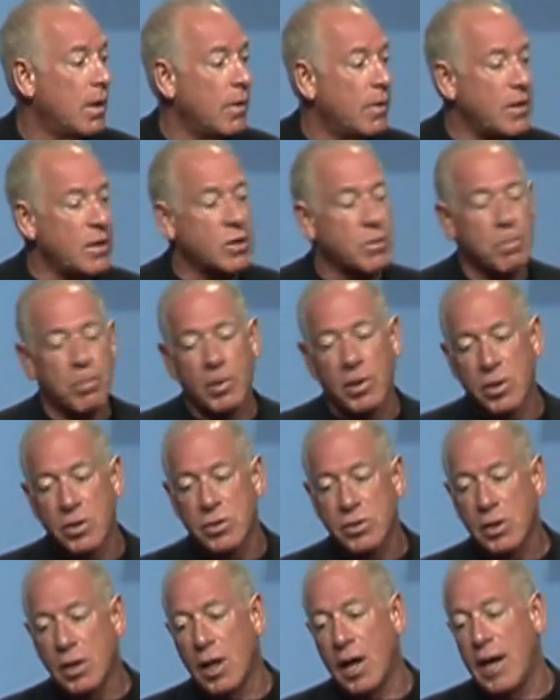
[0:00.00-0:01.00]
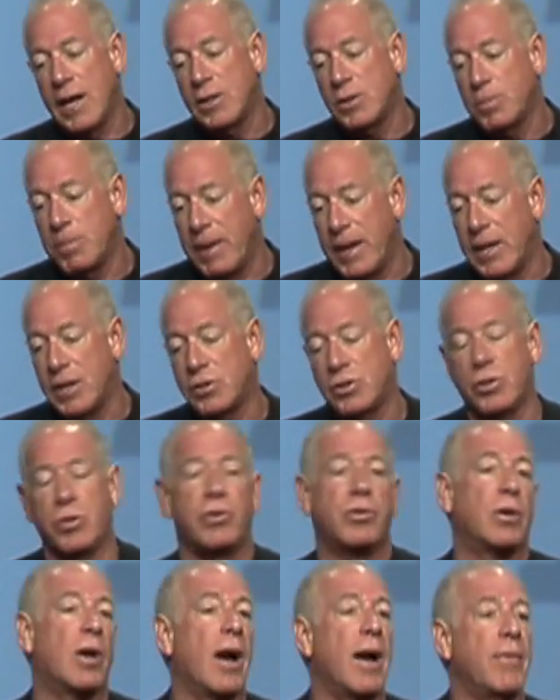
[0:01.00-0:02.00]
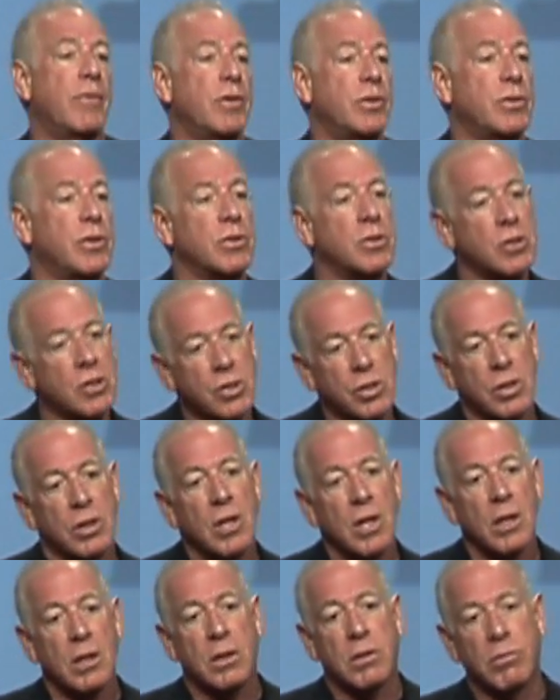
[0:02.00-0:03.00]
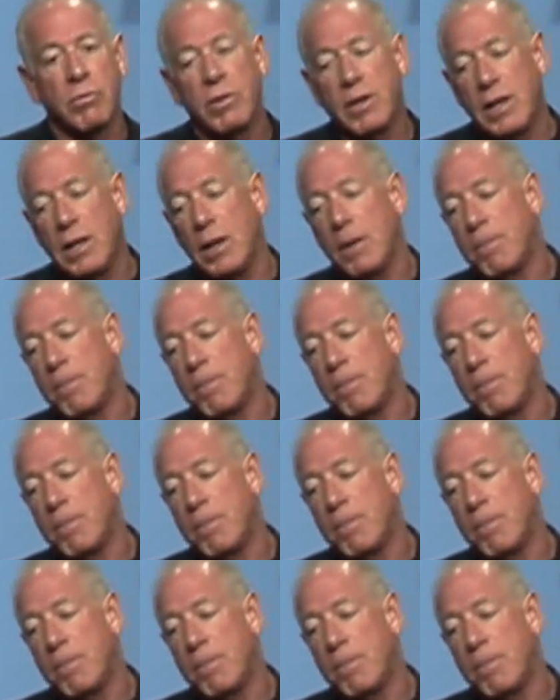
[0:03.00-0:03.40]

This personalized medicine drivers, there's three